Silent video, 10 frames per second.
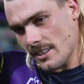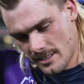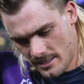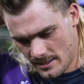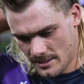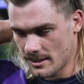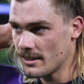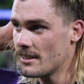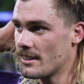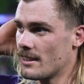perhaps you've had
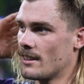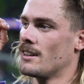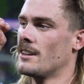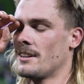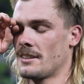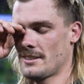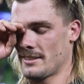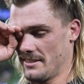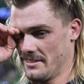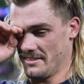some good moments here at
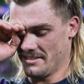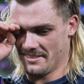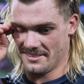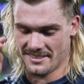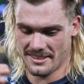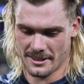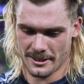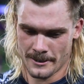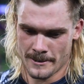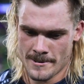AAMI Park. A field
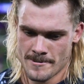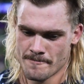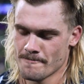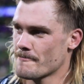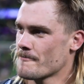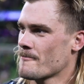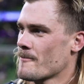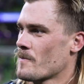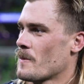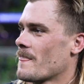goal to win a game in,
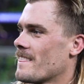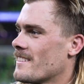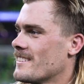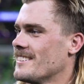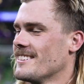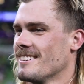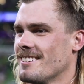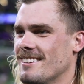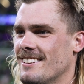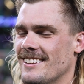in Golden Point, that's a
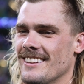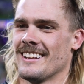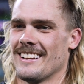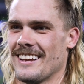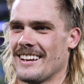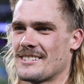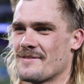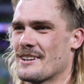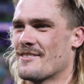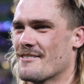newie. It's
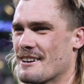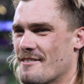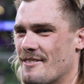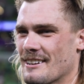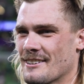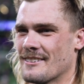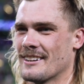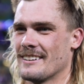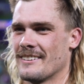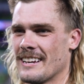a bit of a weird feeling,
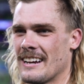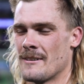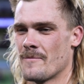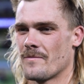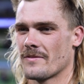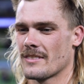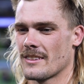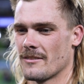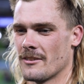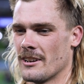really. We, um,
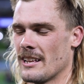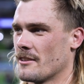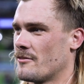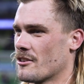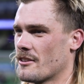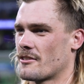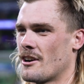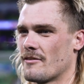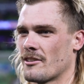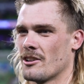we really had the foot on the
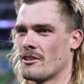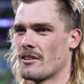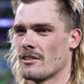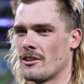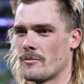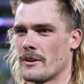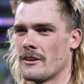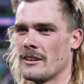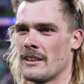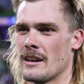throat for a long, long
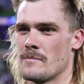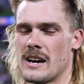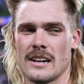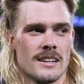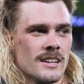period there, but